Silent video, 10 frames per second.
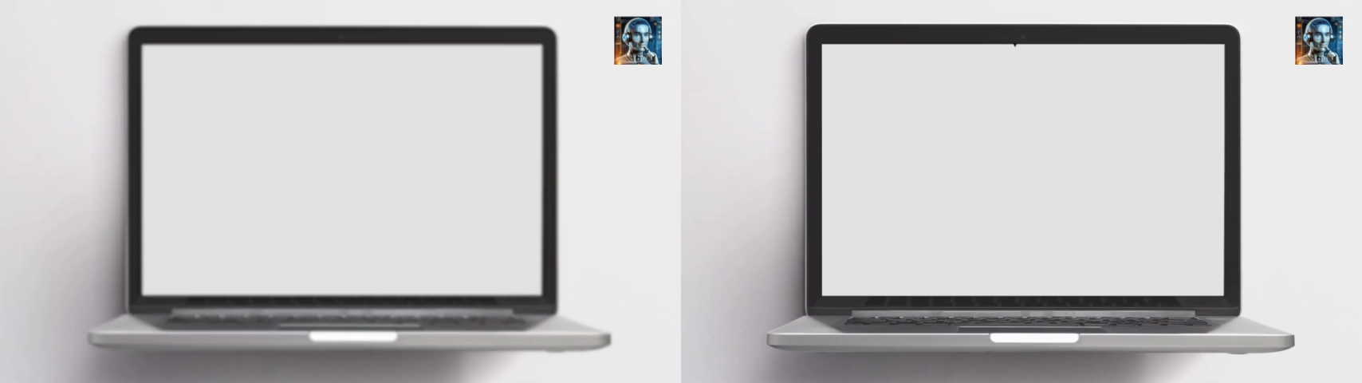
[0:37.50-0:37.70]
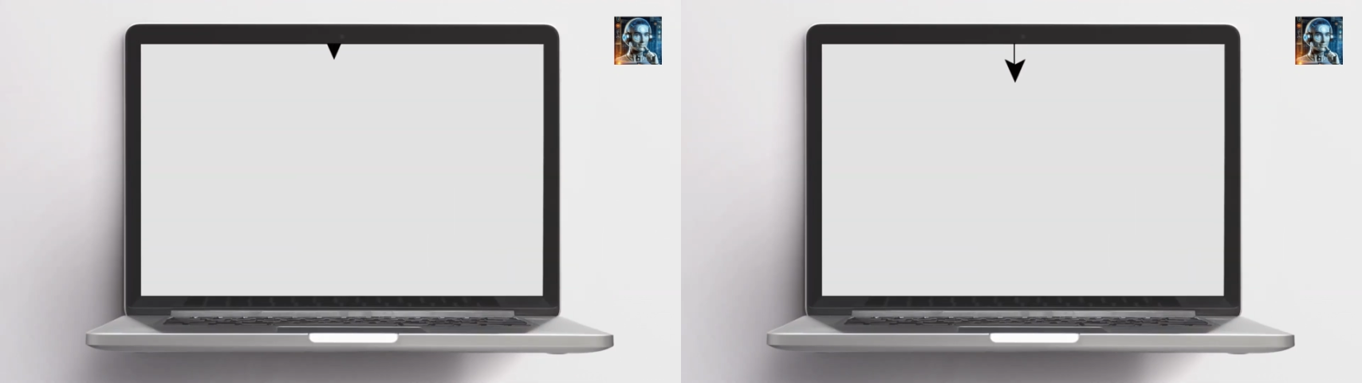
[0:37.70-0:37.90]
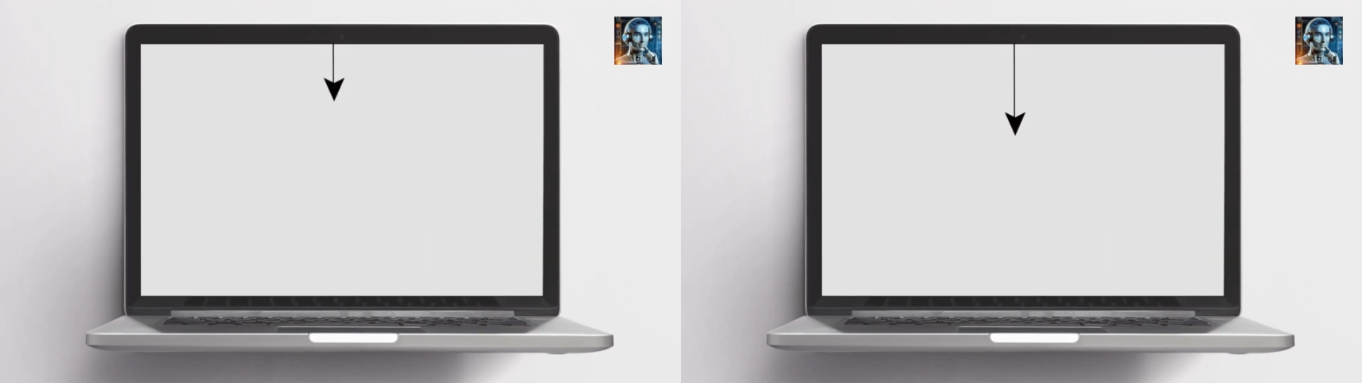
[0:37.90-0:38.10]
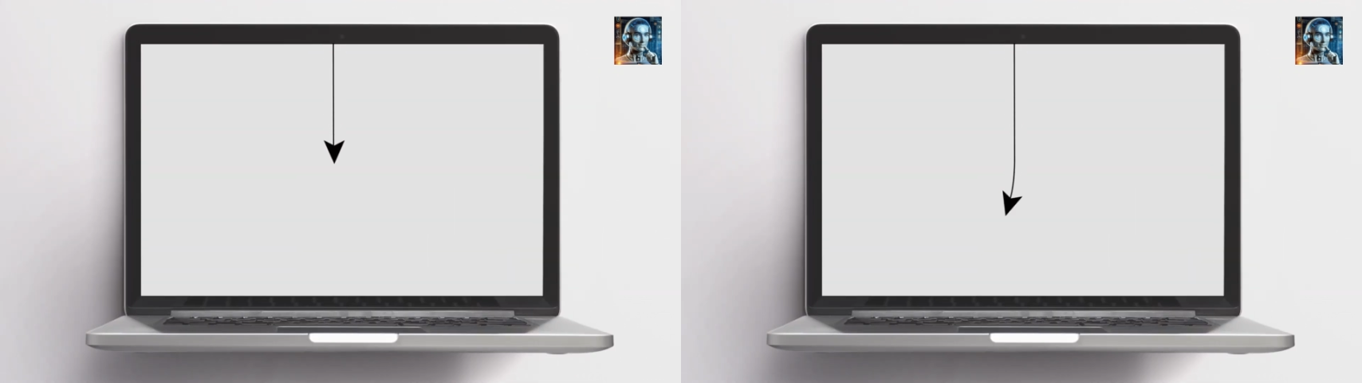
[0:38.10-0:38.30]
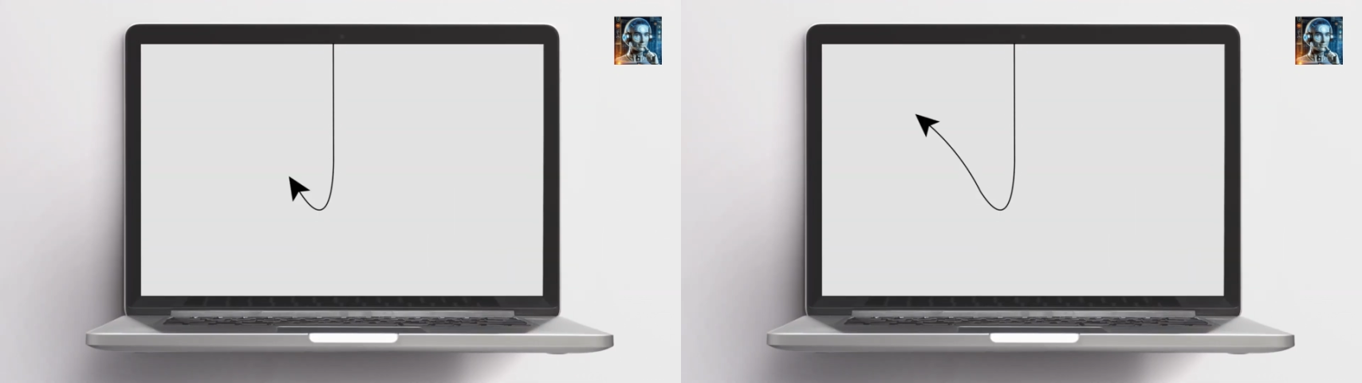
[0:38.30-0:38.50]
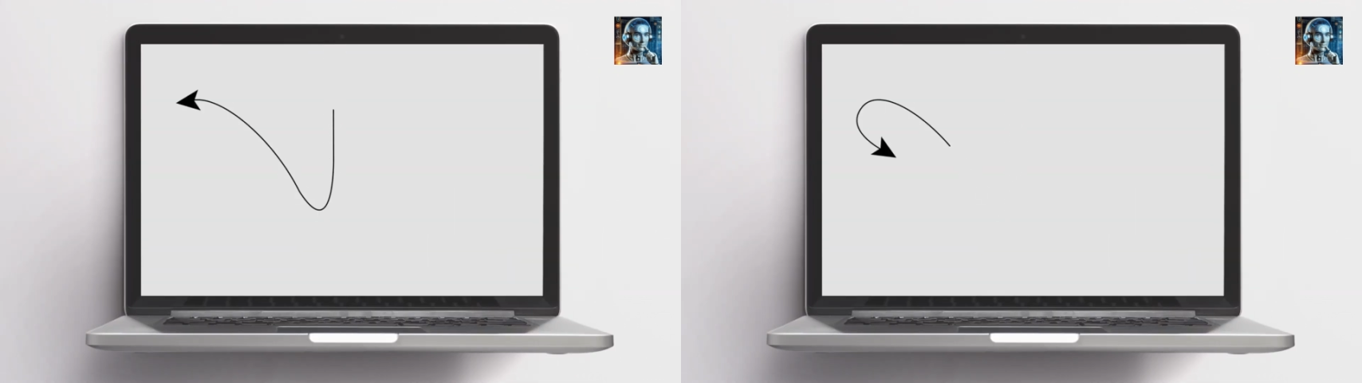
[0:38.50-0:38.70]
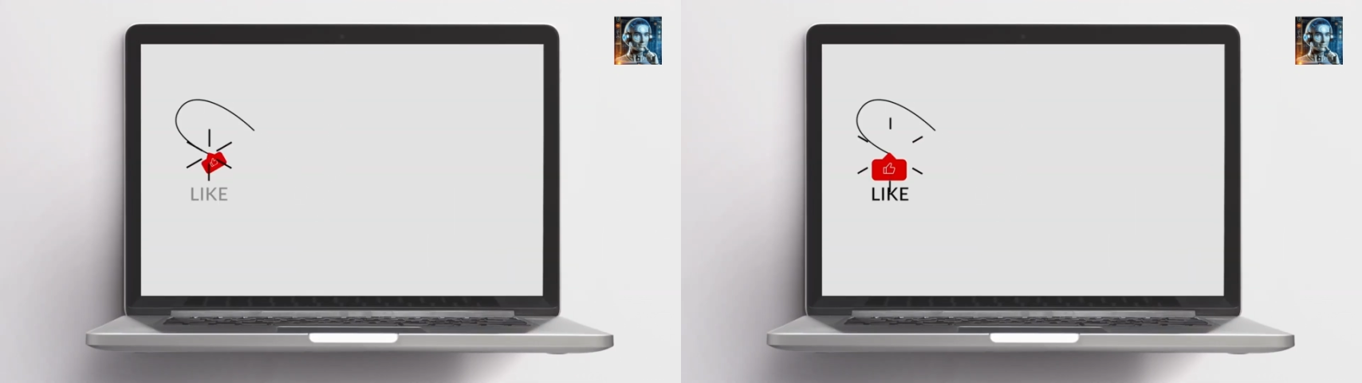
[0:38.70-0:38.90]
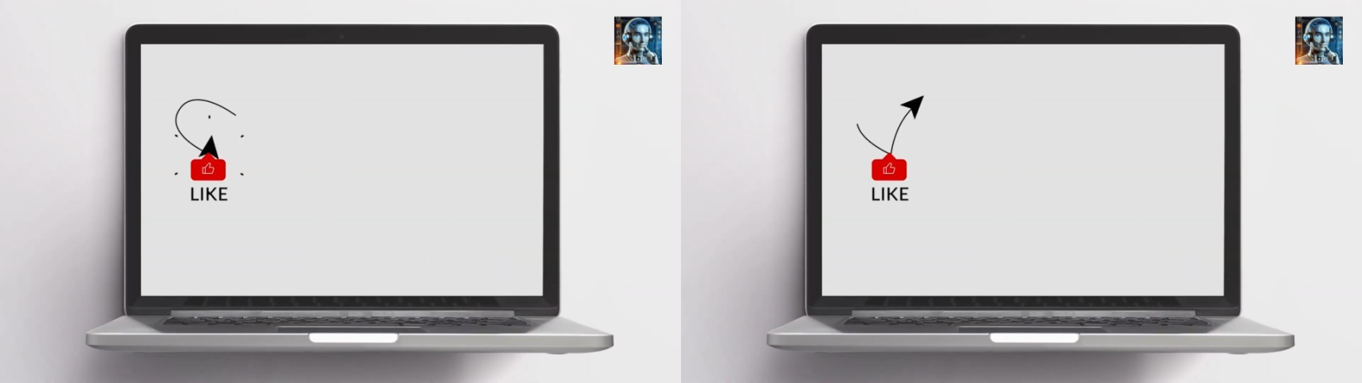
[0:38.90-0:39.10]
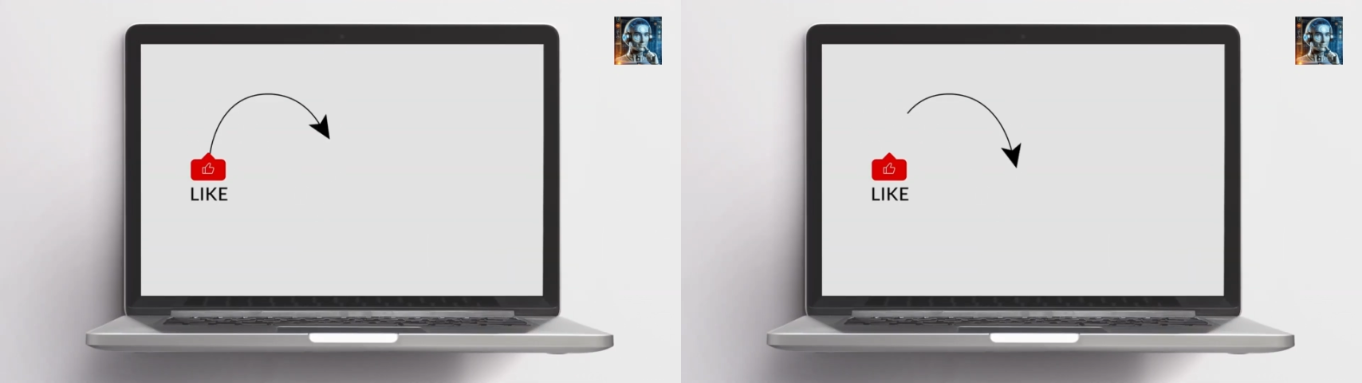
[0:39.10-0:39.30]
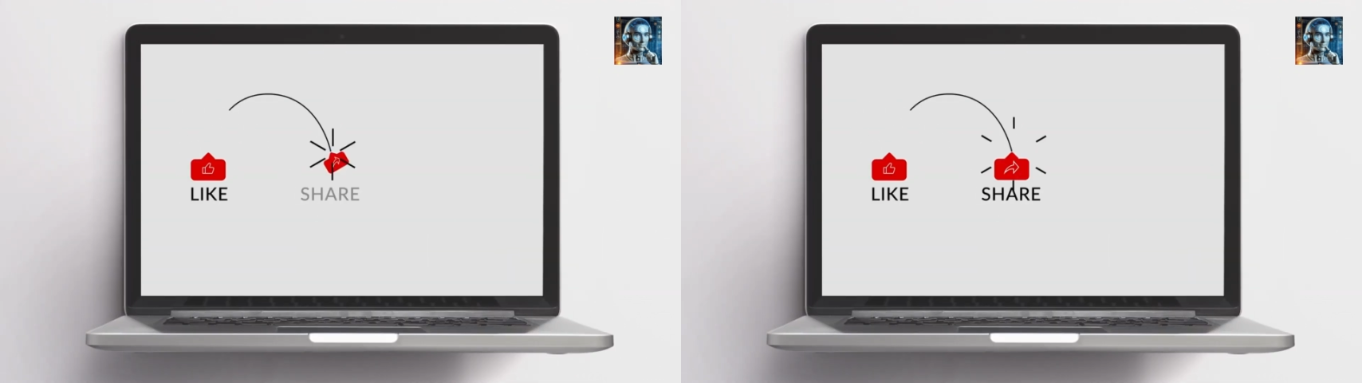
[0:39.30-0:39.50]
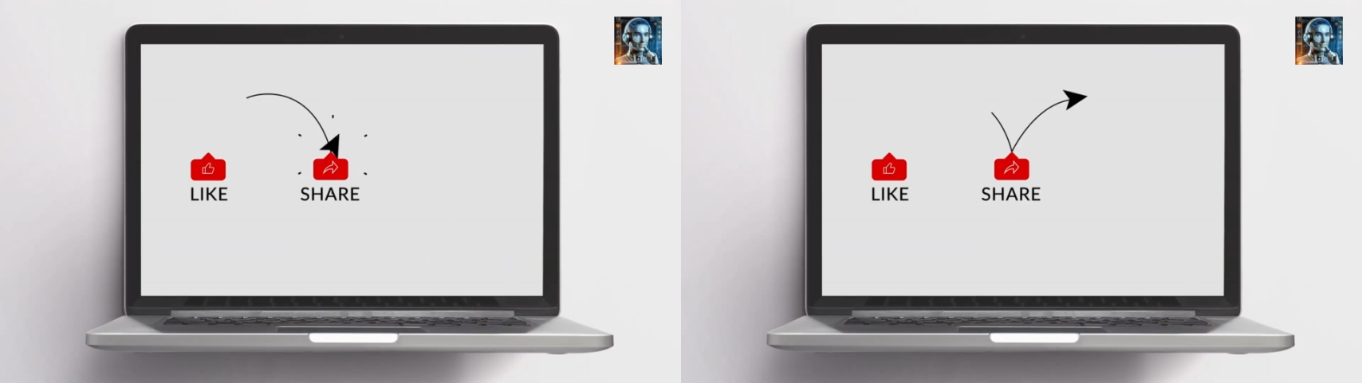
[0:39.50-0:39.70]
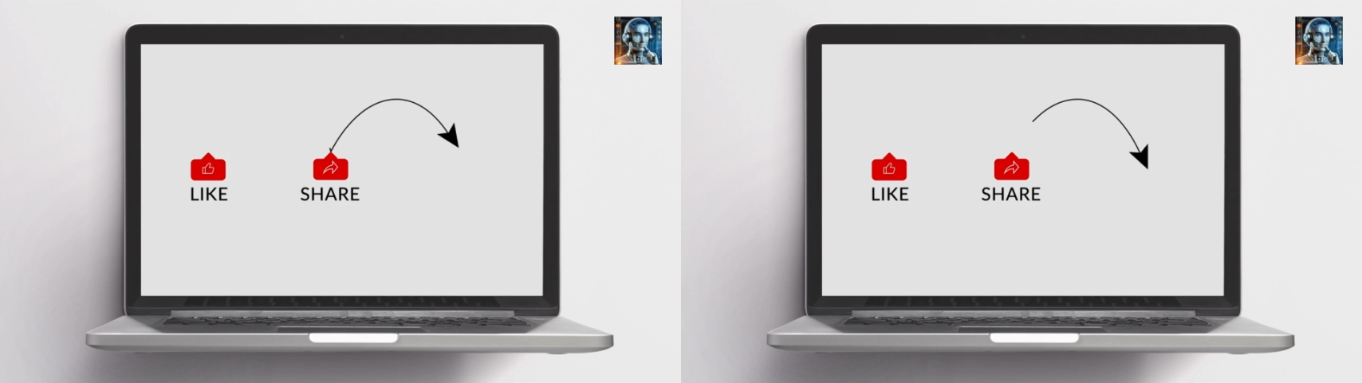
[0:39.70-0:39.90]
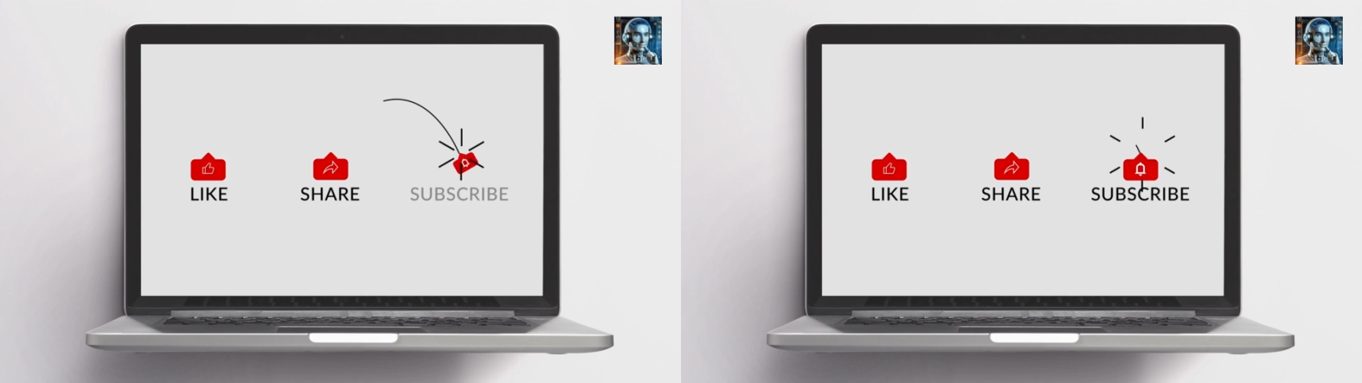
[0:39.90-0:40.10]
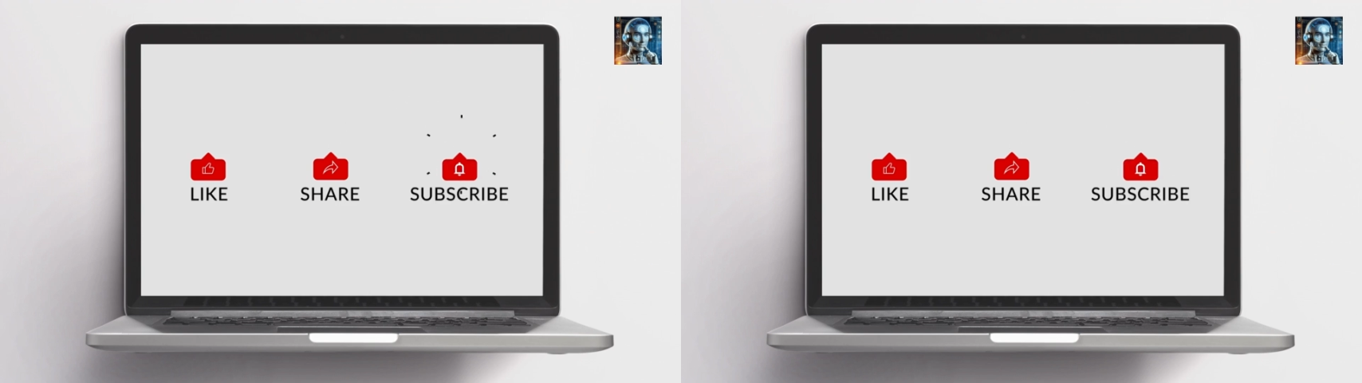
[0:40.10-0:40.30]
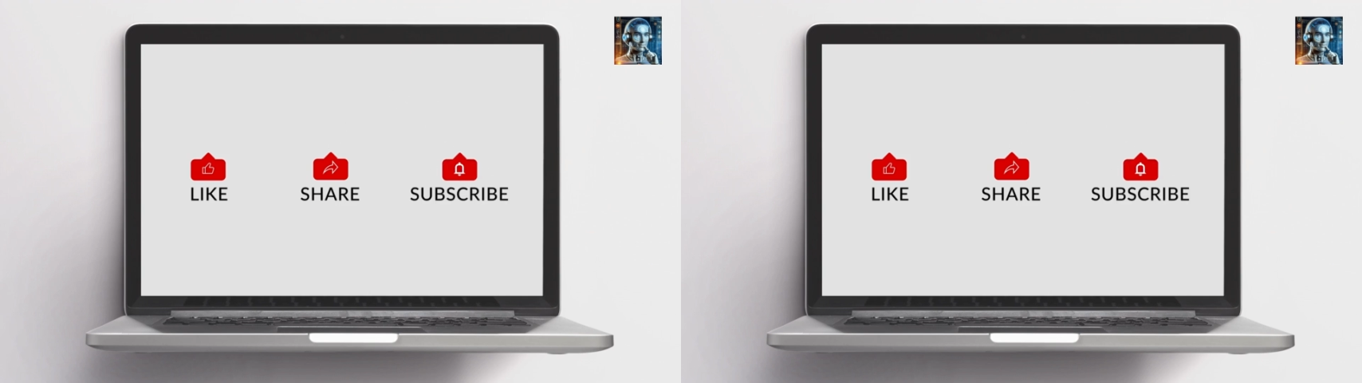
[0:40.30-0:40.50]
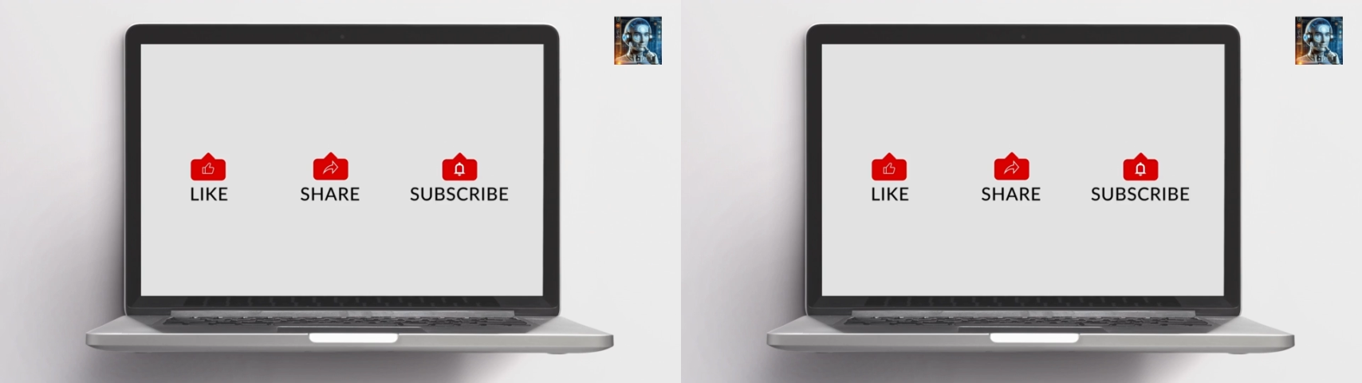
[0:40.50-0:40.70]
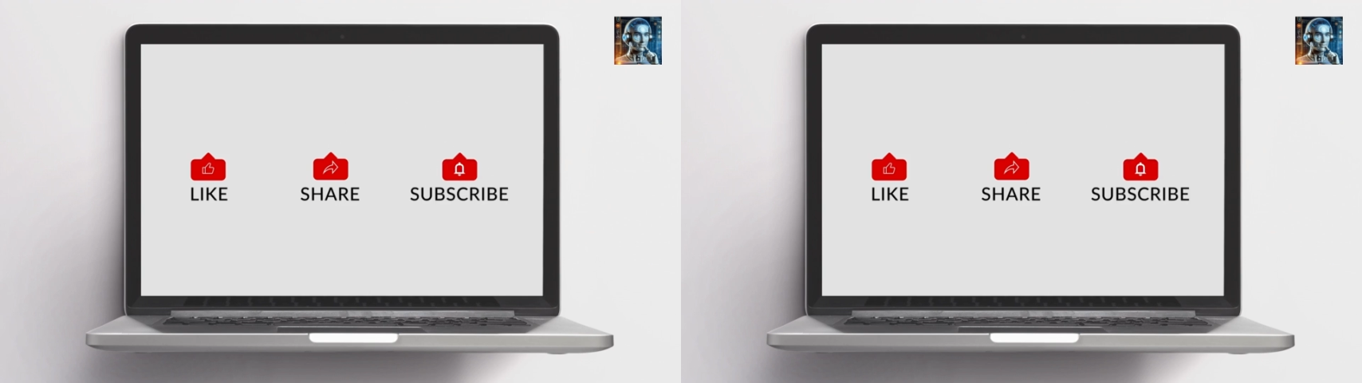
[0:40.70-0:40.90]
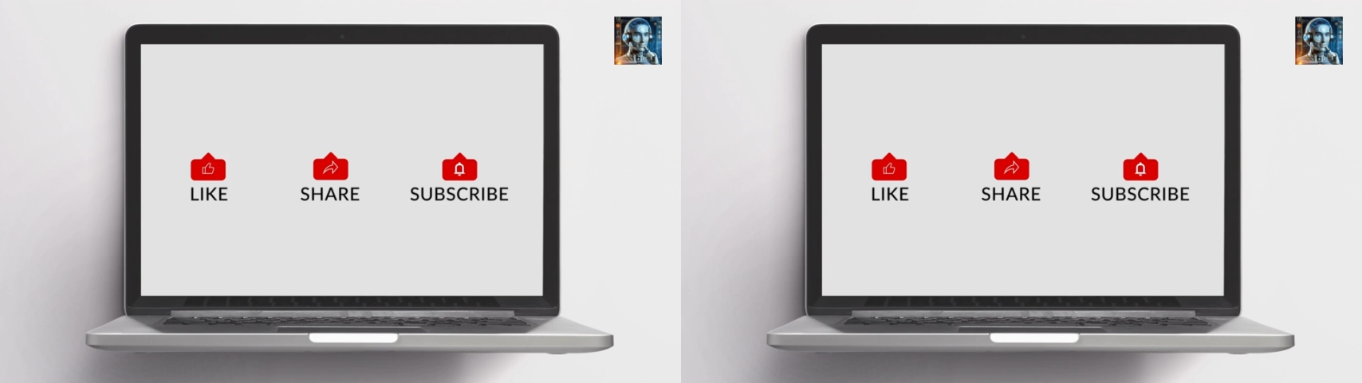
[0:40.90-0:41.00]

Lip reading: (no speaker visible)